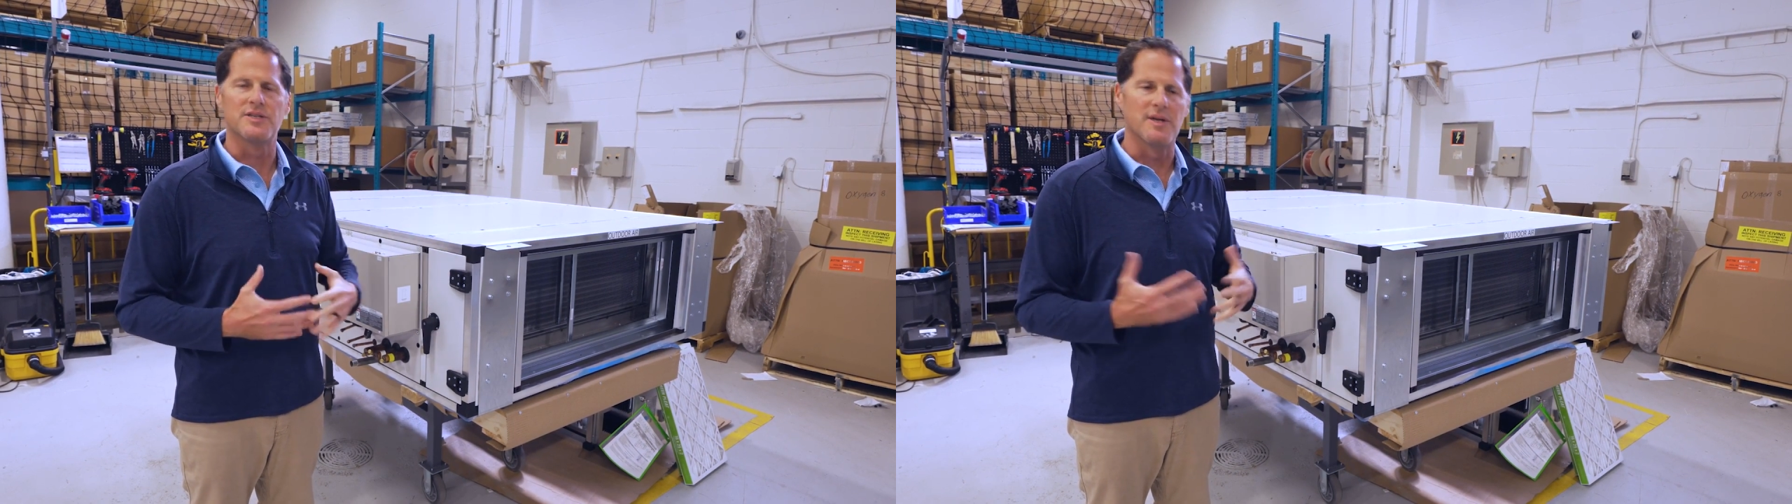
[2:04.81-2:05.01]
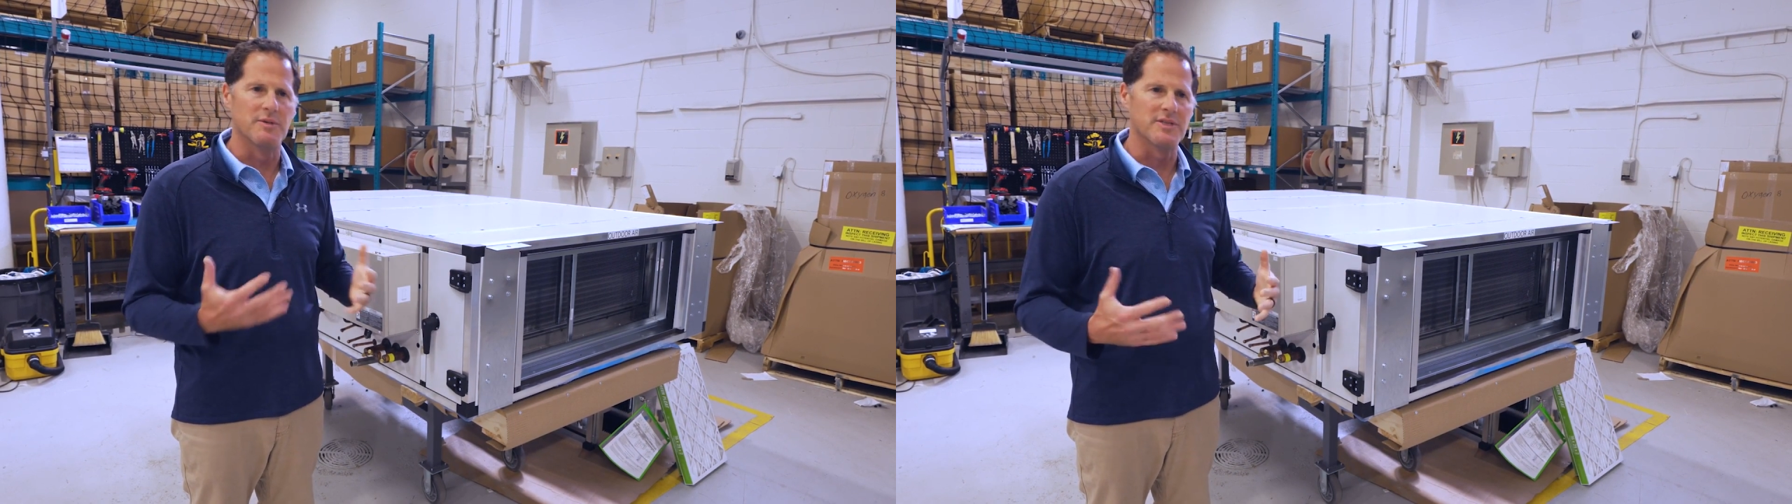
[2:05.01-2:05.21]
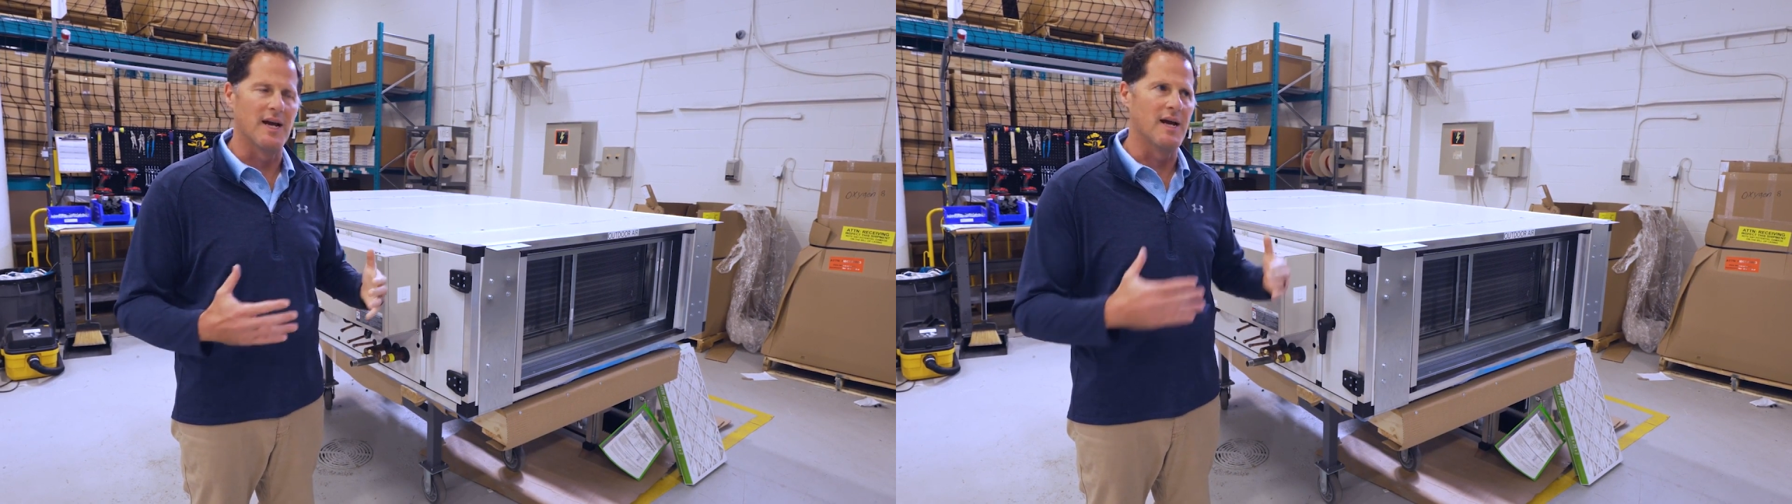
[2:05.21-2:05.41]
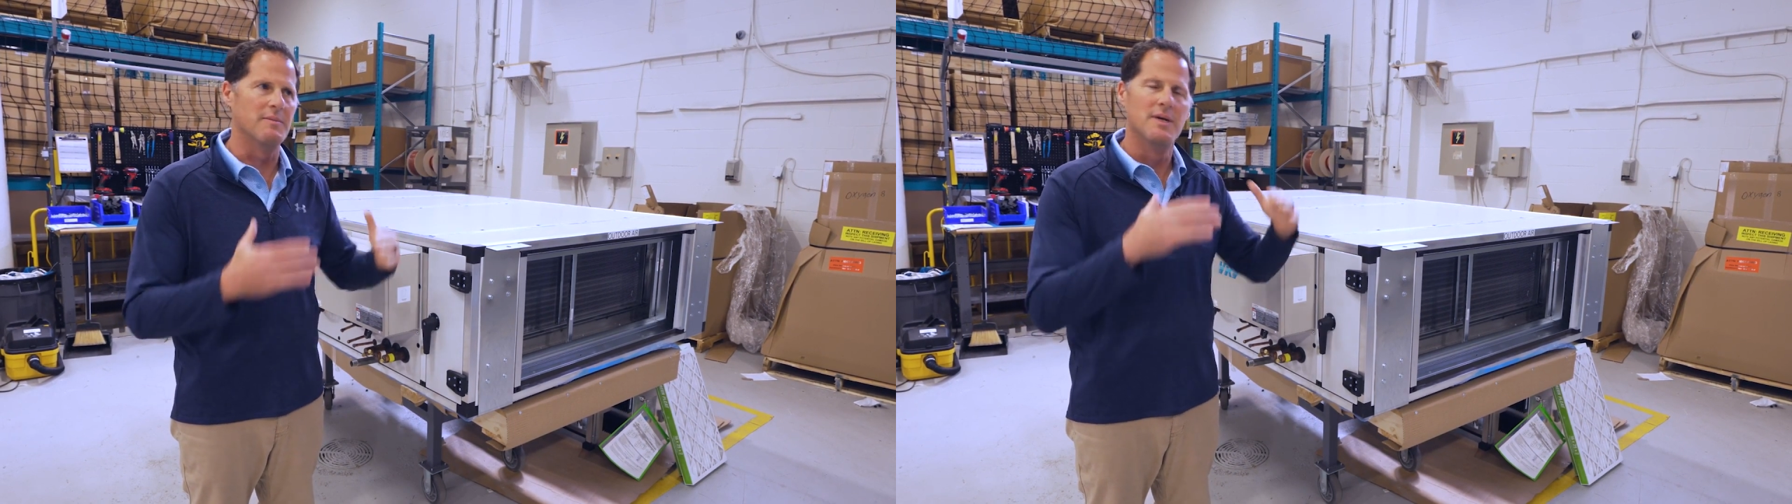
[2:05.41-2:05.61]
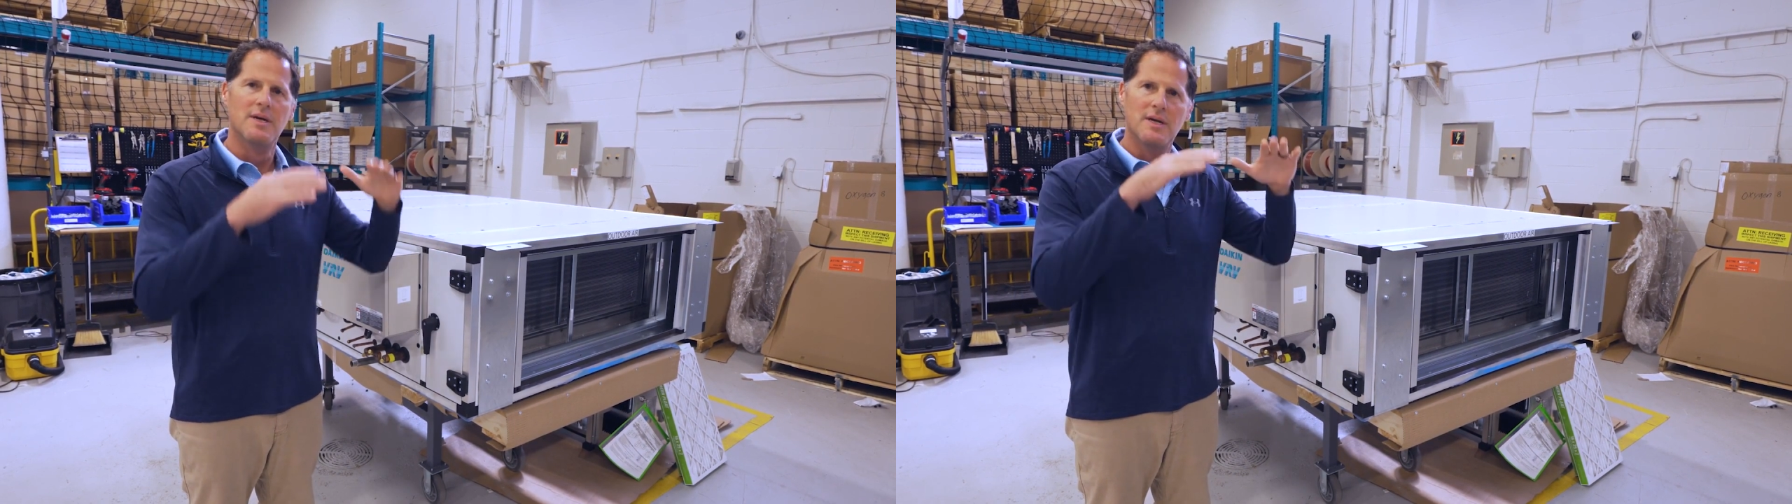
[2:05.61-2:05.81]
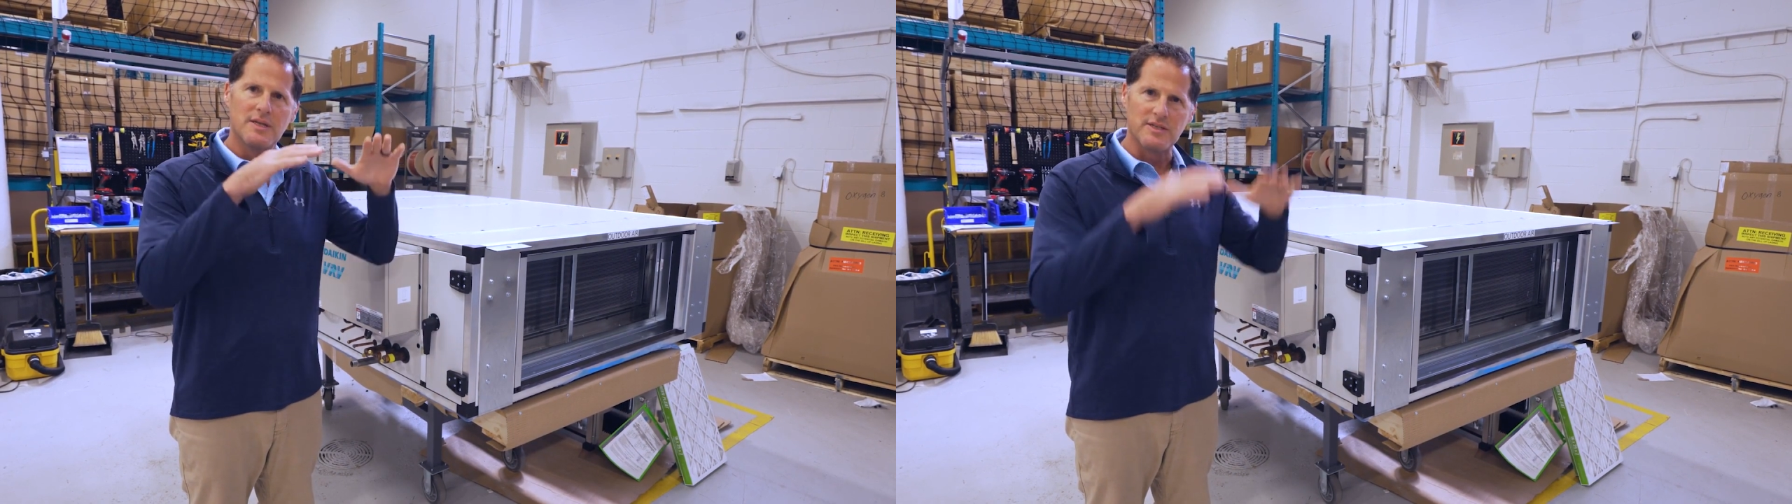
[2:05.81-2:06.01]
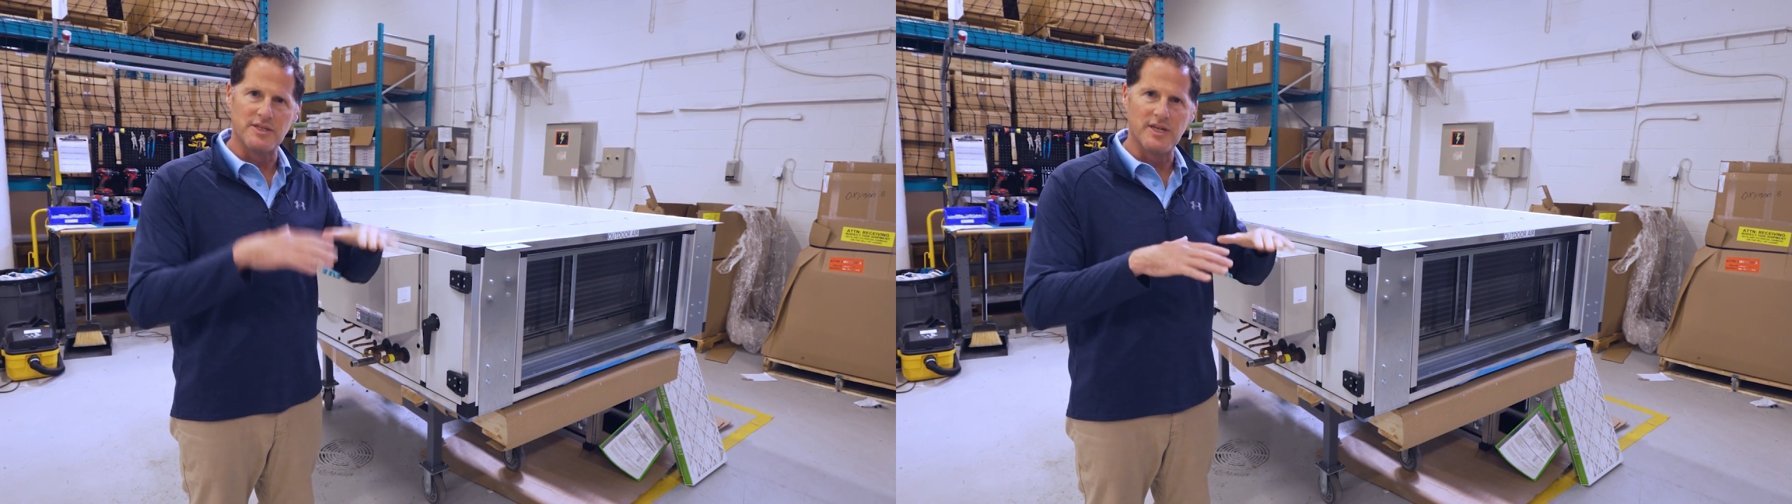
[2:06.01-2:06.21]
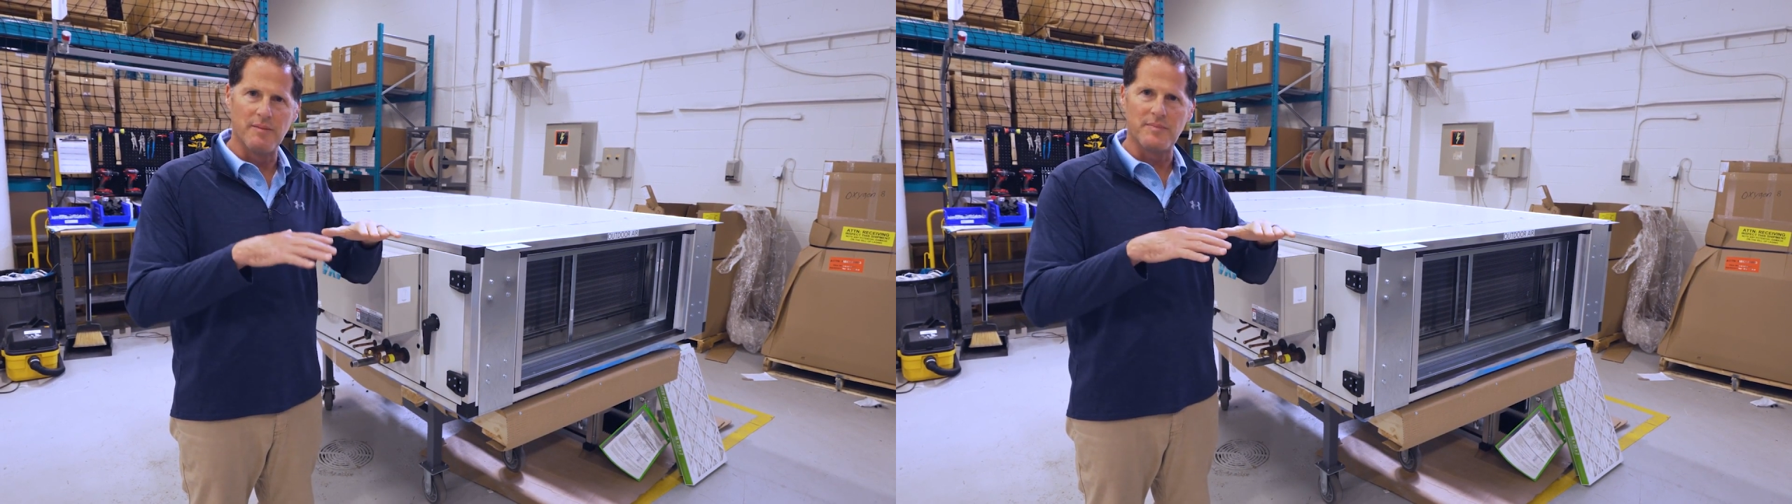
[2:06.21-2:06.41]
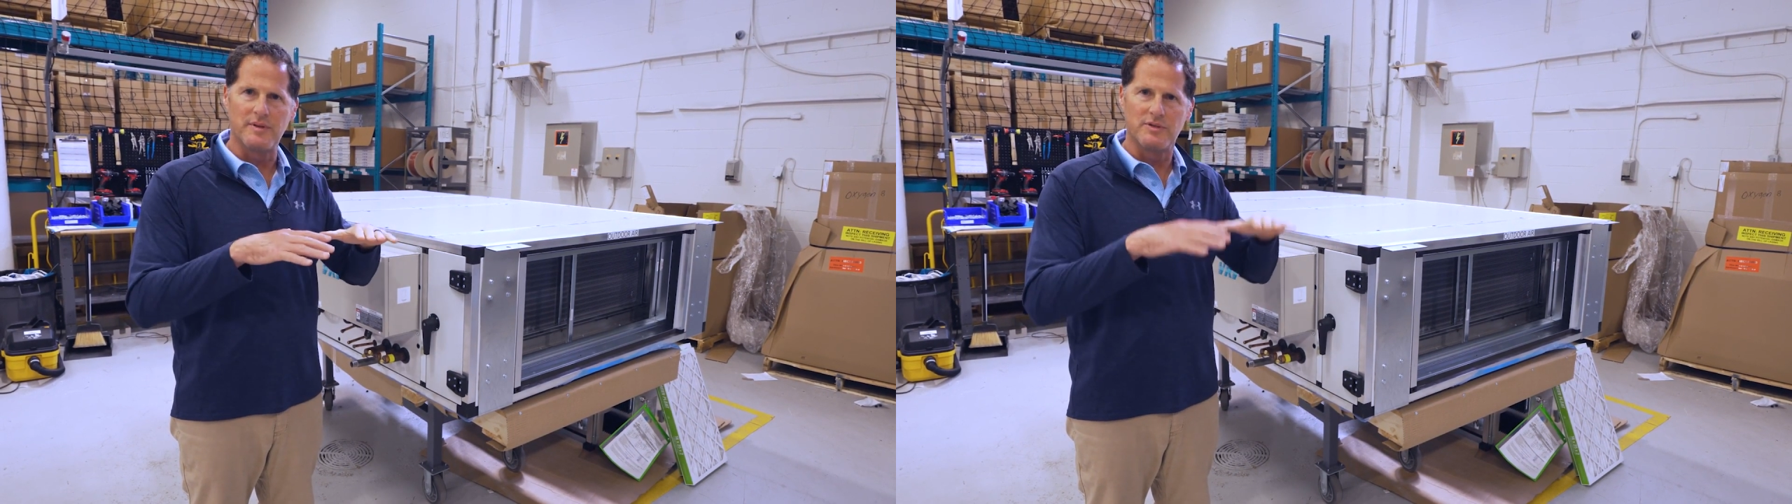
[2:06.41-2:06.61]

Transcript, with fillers: summertime to dump,